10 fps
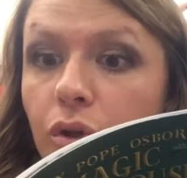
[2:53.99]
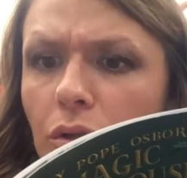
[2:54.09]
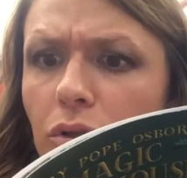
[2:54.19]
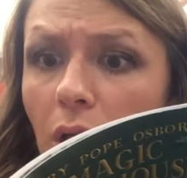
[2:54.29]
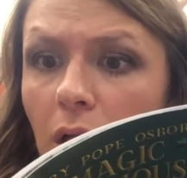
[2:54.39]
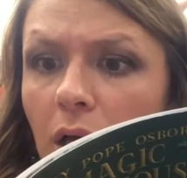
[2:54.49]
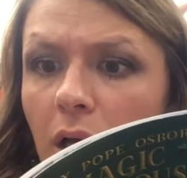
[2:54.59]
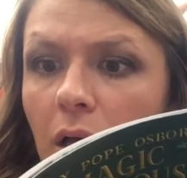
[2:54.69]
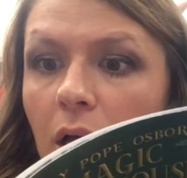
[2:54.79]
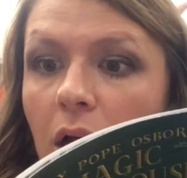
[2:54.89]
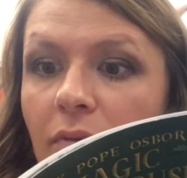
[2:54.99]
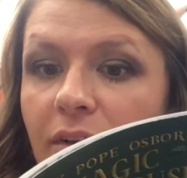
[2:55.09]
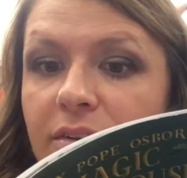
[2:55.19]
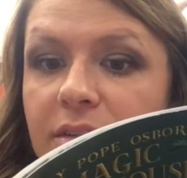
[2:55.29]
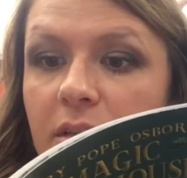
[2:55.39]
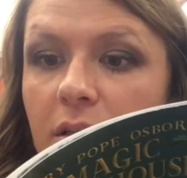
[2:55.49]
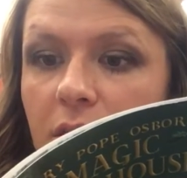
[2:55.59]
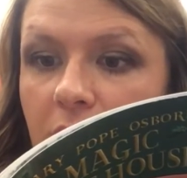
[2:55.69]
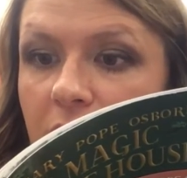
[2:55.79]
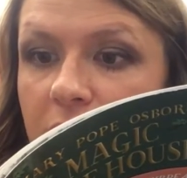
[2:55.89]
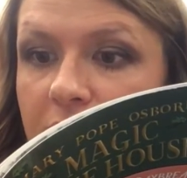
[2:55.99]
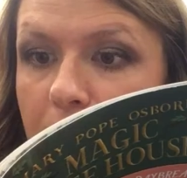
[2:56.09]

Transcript: Look, there's the